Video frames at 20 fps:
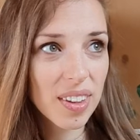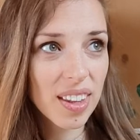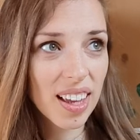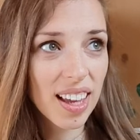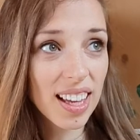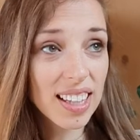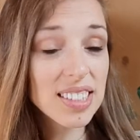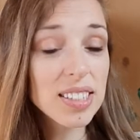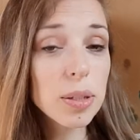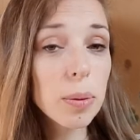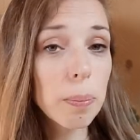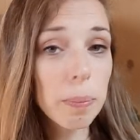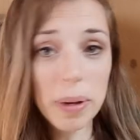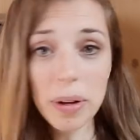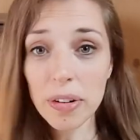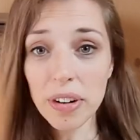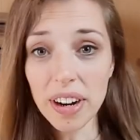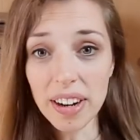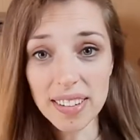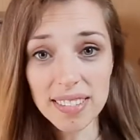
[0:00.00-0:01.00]
it's a
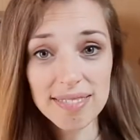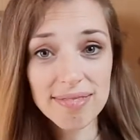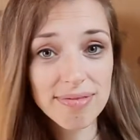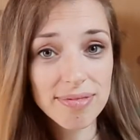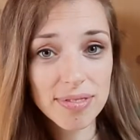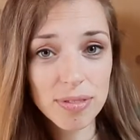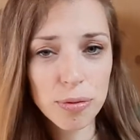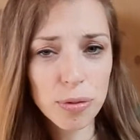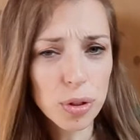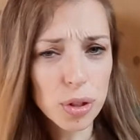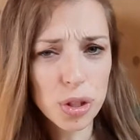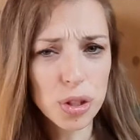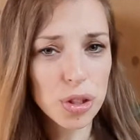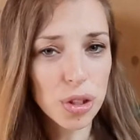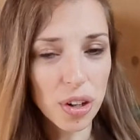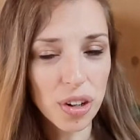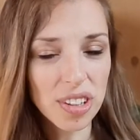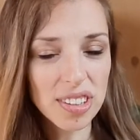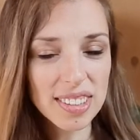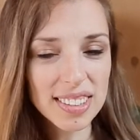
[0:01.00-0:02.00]
mirror for
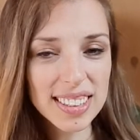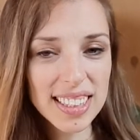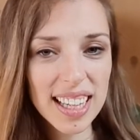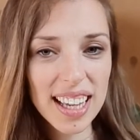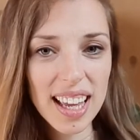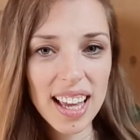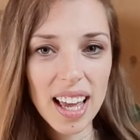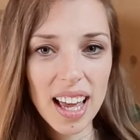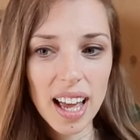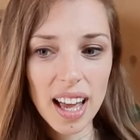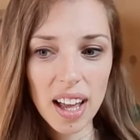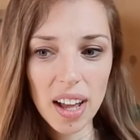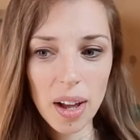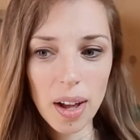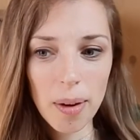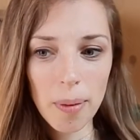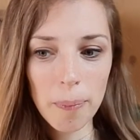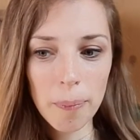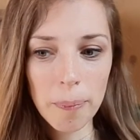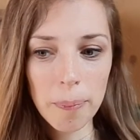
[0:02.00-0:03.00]
sure.
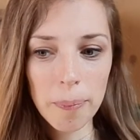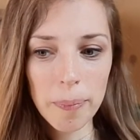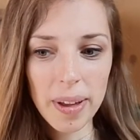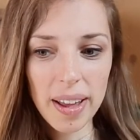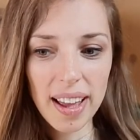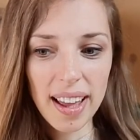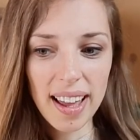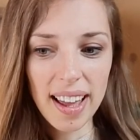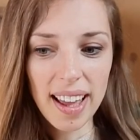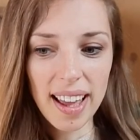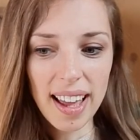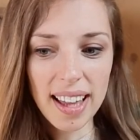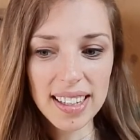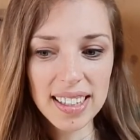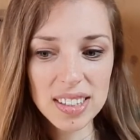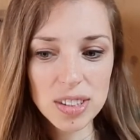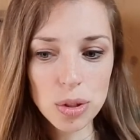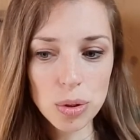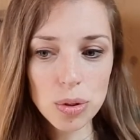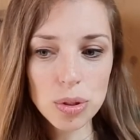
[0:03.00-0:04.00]
And
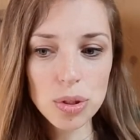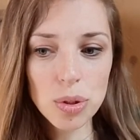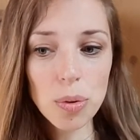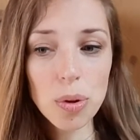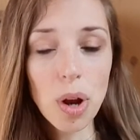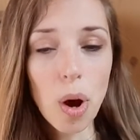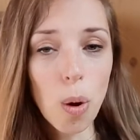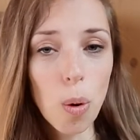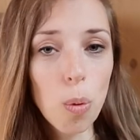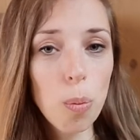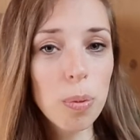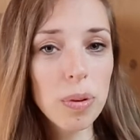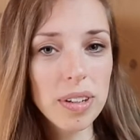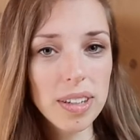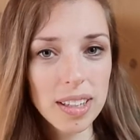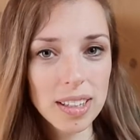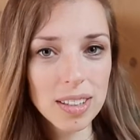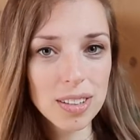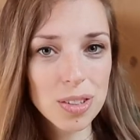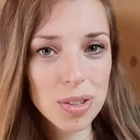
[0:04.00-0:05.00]
it's also an
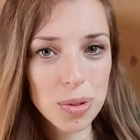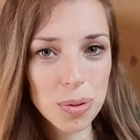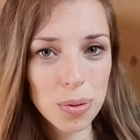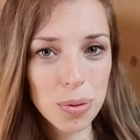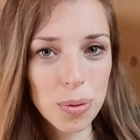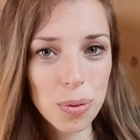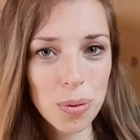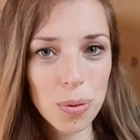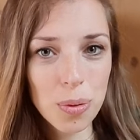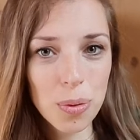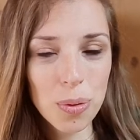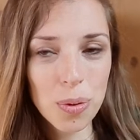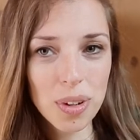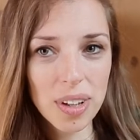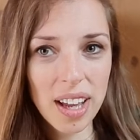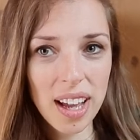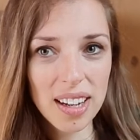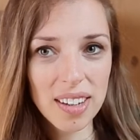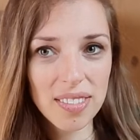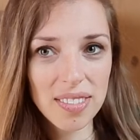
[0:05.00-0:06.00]
opening to
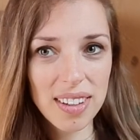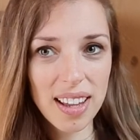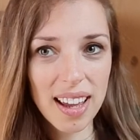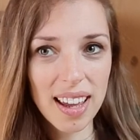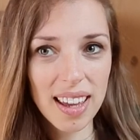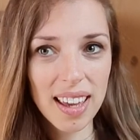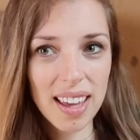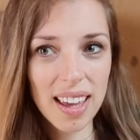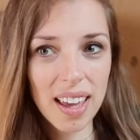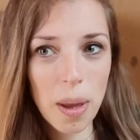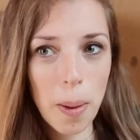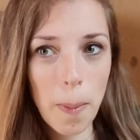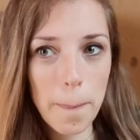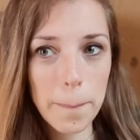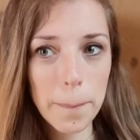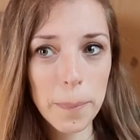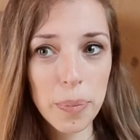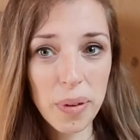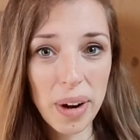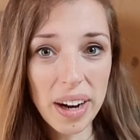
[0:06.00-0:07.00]
kind of like
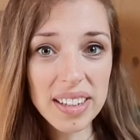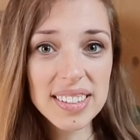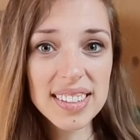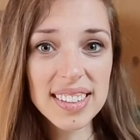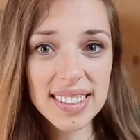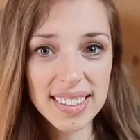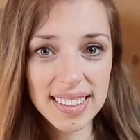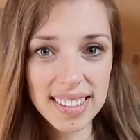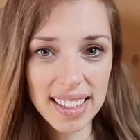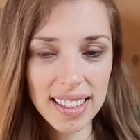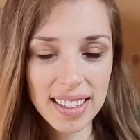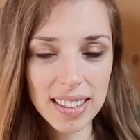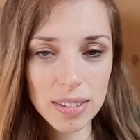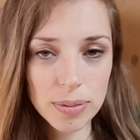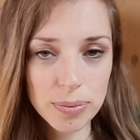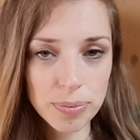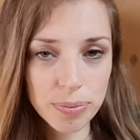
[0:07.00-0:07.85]
practicing